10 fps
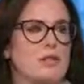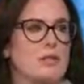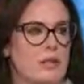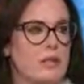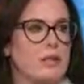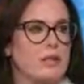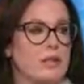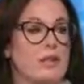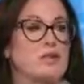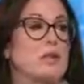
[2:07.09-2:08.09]
real,
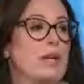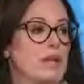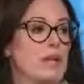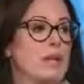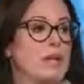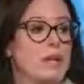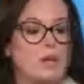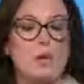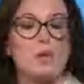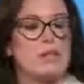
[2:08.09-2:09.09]
is
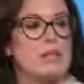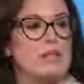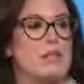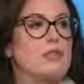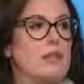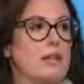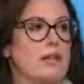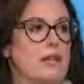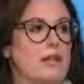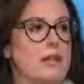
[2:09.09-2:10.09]
part of that
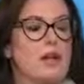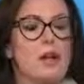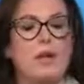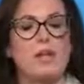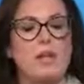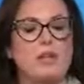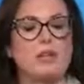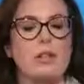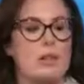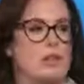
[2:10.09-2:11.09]
self-aggrandizement. That could
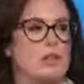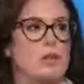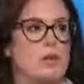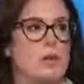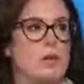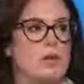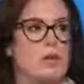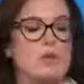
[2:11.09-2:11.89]
absolutely be what this was.